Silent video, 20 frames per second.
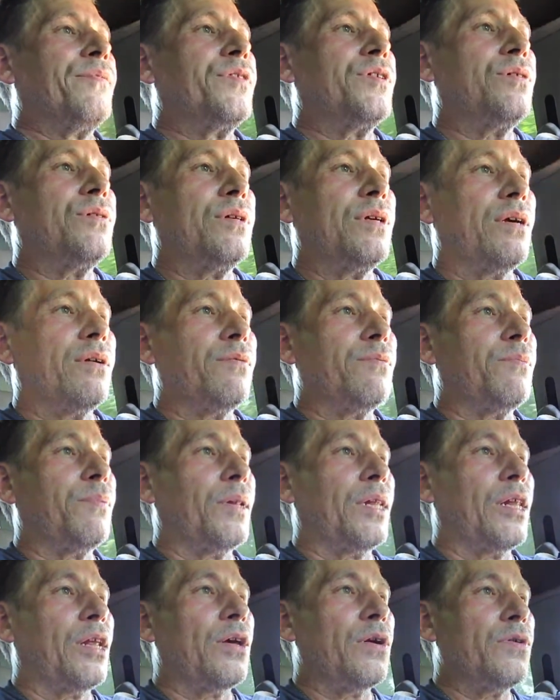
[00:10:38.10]
to go
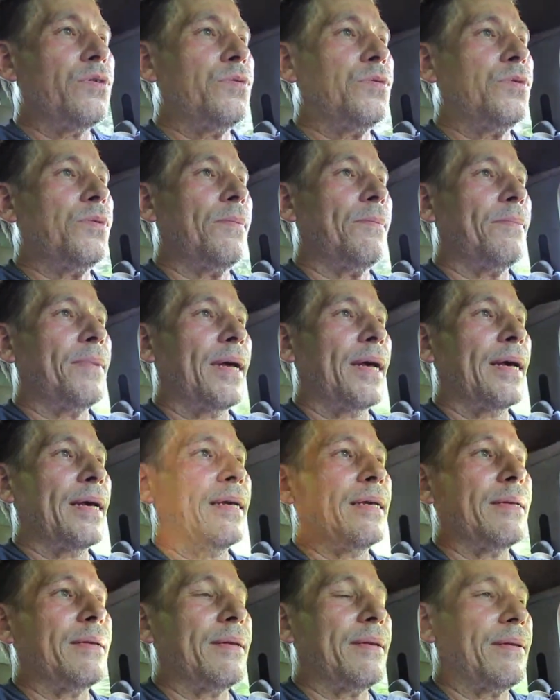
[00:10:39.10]
below my
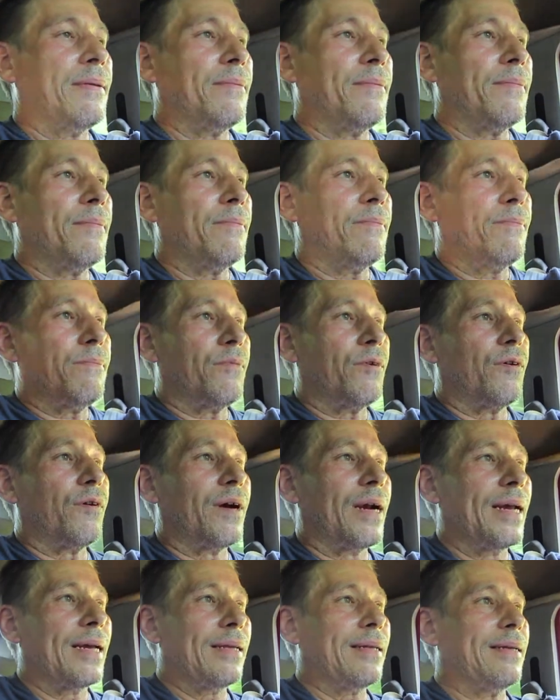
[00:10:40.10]

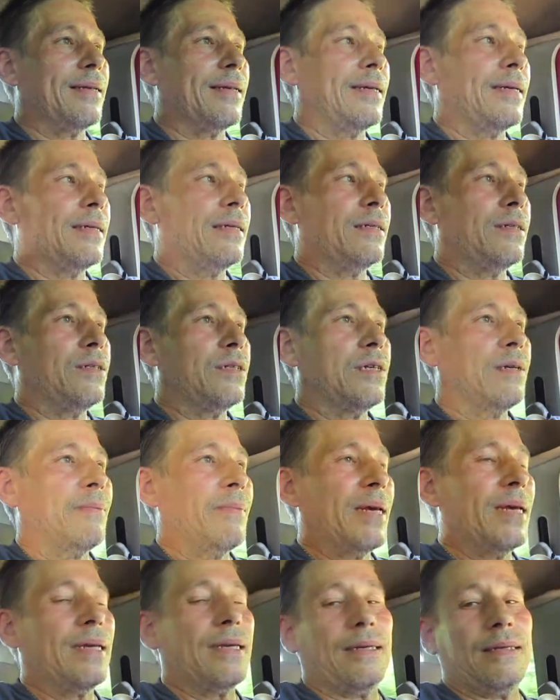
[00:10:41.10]
morality to
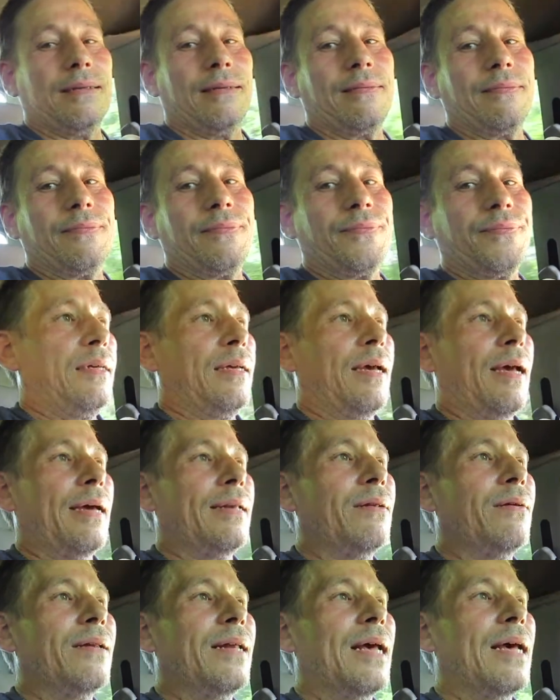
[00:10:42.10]
make it. I
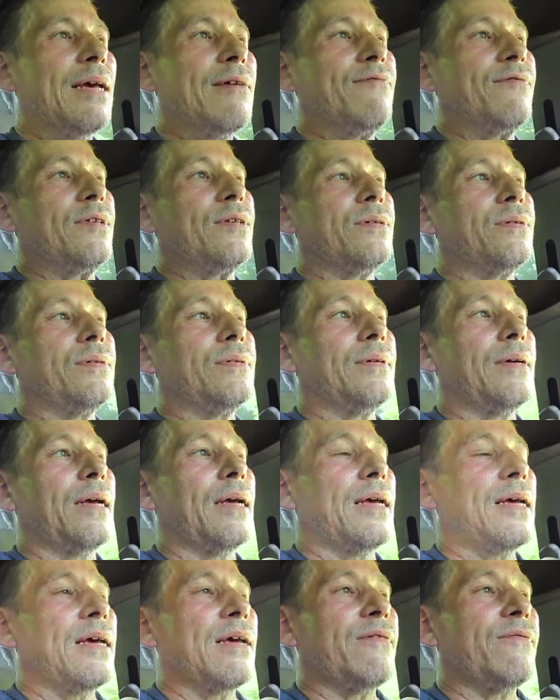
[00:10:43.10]
don't have to. I
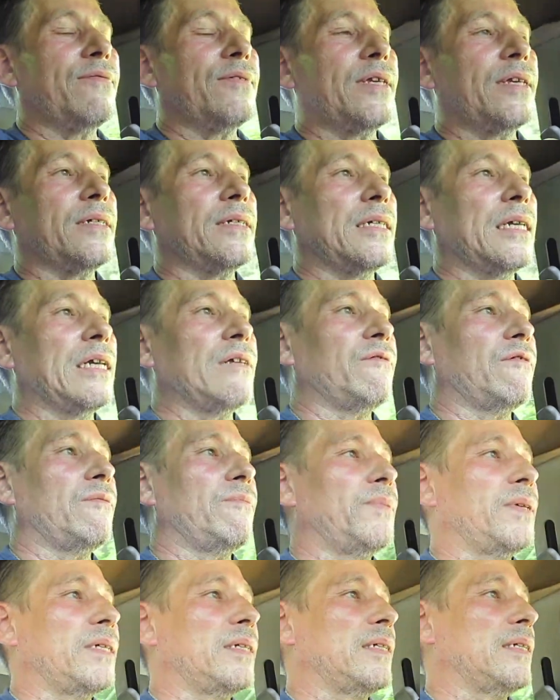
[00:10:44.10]
have successful
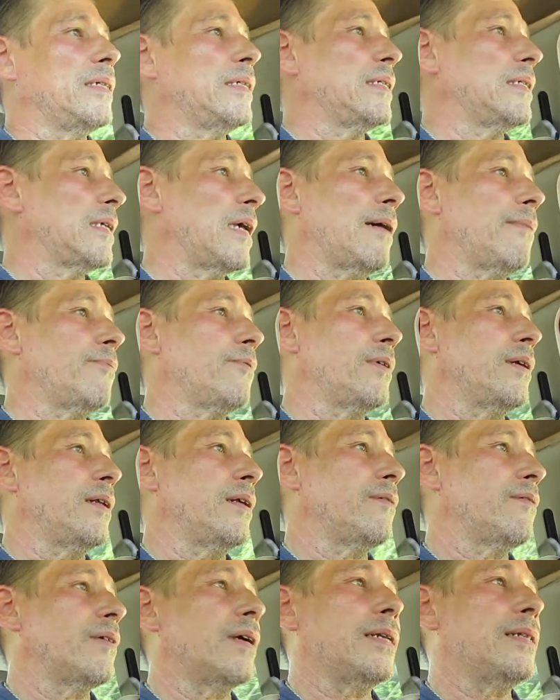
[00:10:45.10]
businesses operating
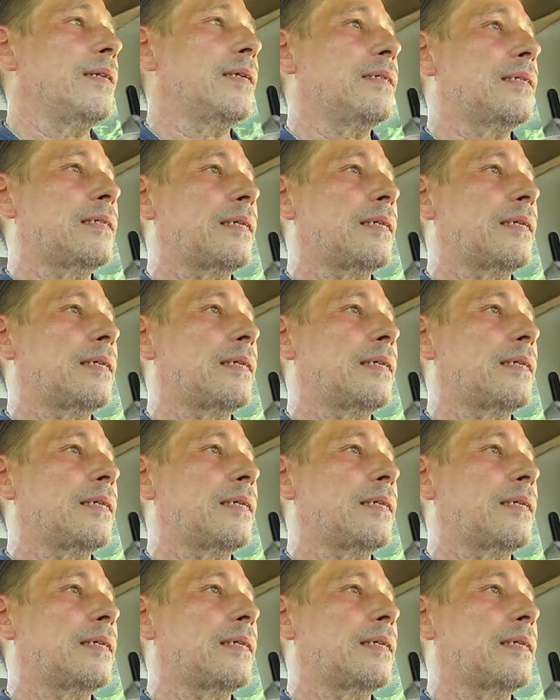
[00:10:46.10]
right this